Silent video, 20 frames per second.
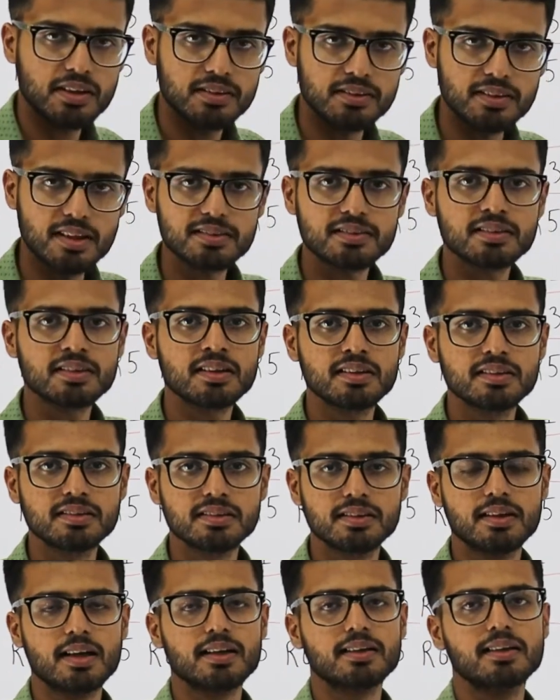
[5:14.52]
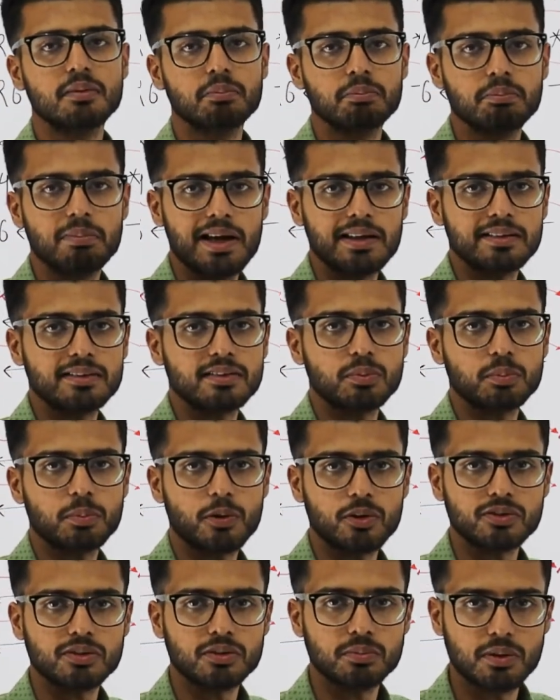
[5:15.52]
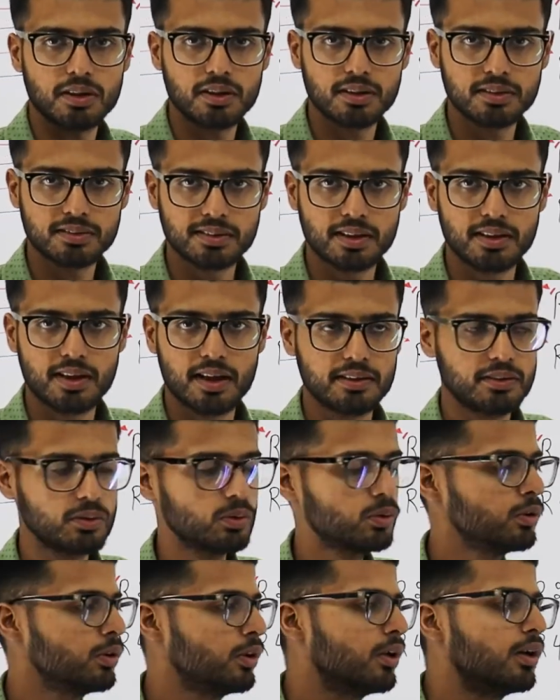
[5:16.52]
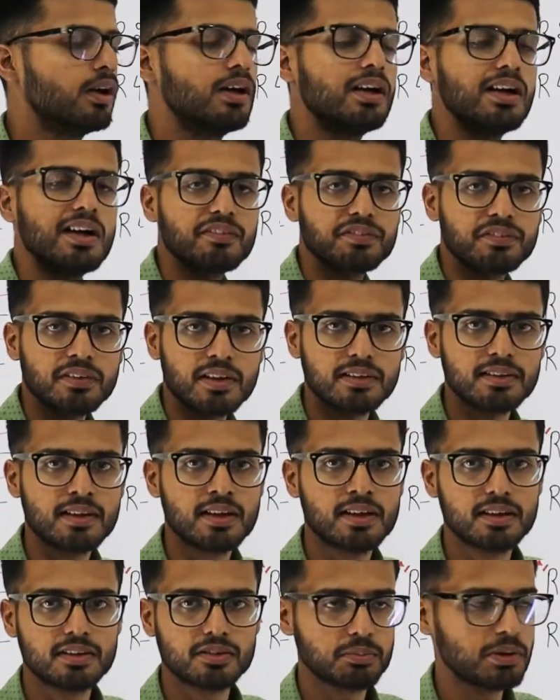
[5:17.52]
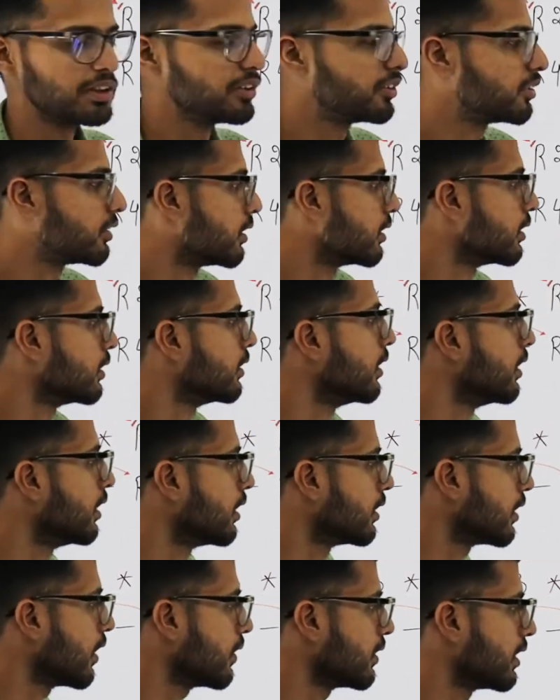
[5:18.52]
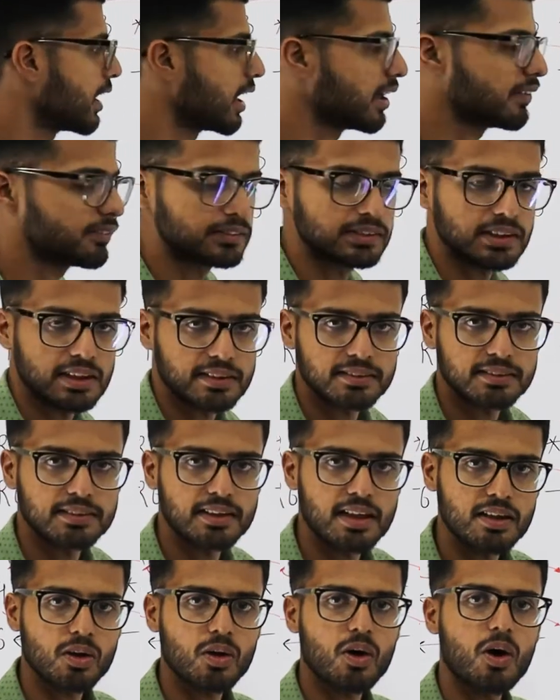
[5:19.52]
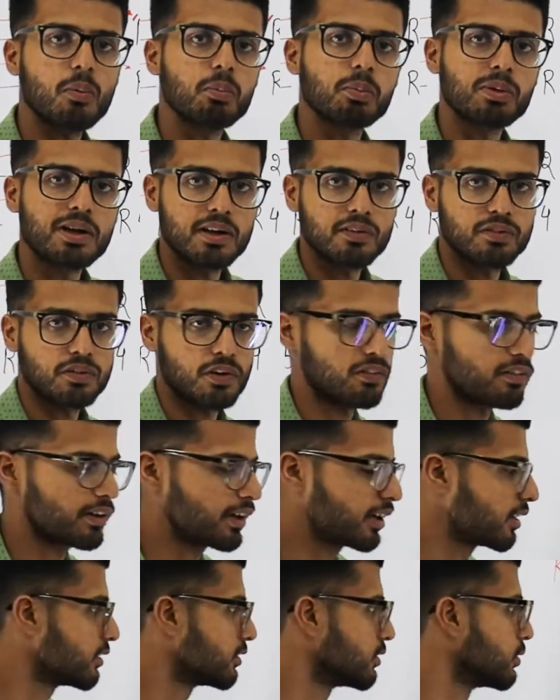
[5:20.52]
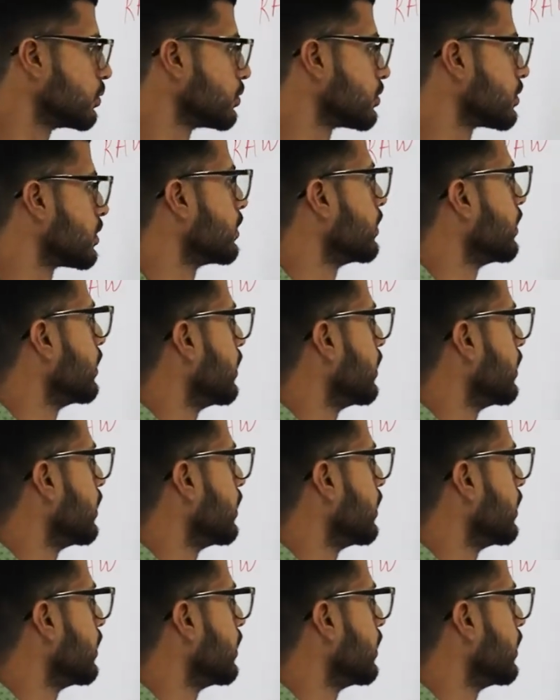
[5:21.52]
Just consider the best possible scenario if nothing is mentioned. Now they have just said operand forwarding is used.